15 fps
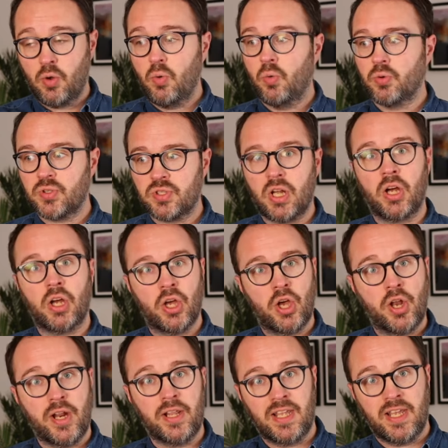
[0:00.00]
will start
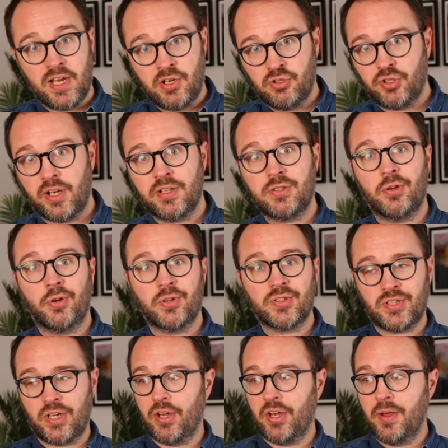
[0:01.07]
earning the interest or
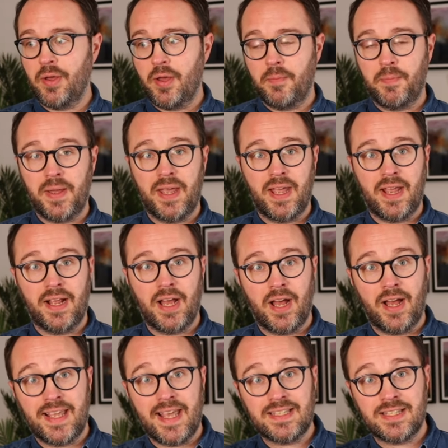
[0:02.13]
start
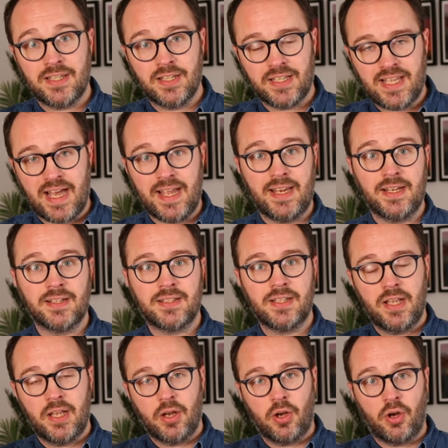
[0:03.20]
getting the gains
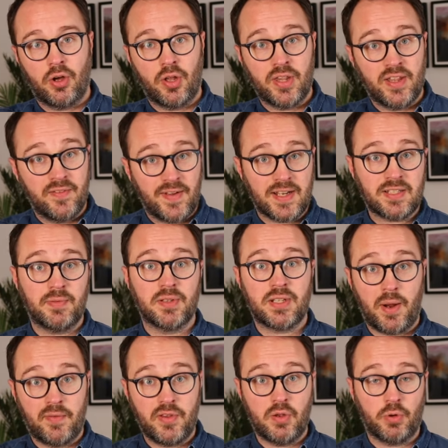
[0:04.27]
on the investments,
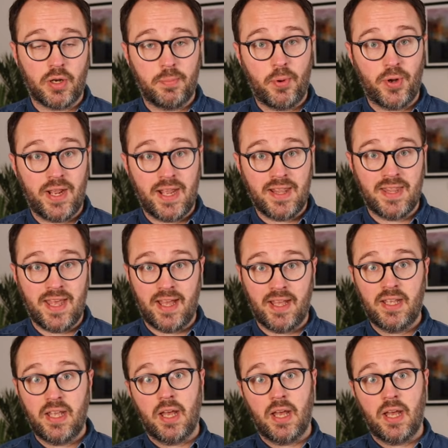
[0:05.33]
however you want to put it in there.